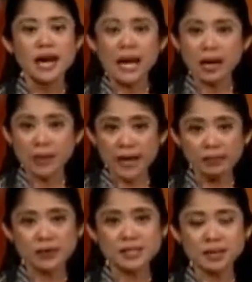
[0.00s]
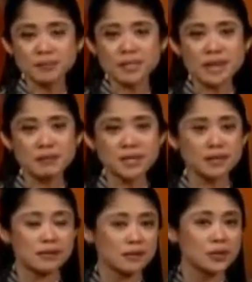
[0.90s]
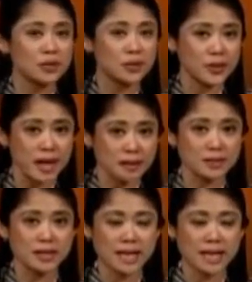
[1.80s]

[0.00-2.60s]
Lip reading: However, sometime in the year 2000,